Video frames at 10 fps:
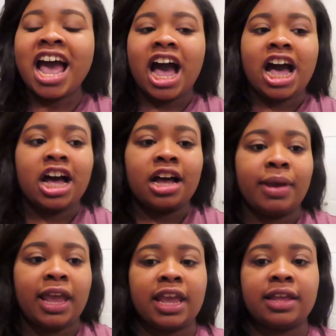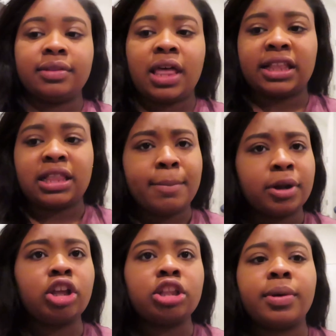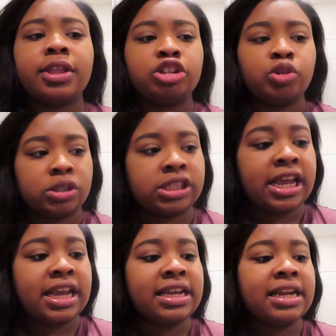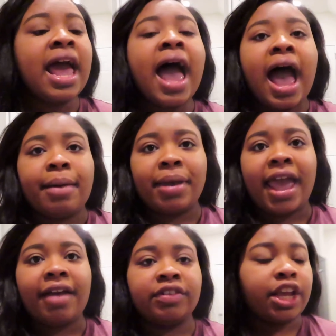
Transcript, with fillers: um, in like the middle of the month or towards the end, I may have to